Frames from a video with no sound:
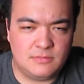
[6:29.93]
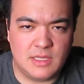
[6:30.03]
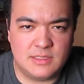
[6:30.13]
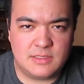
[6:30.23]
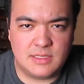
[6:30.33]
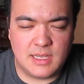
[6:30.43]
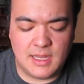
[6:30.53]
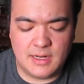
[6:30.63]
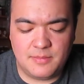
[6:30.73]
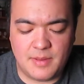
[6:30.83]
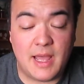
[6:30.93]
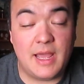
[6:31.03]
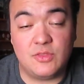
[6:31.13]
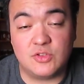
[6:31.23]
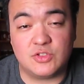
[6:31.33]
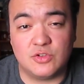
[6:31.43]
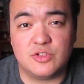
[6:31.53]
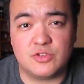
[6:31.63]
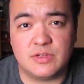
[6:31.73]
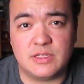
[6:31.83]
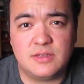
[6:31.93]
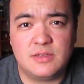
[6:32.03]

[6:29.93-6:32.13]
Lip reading: instigated by the surgery.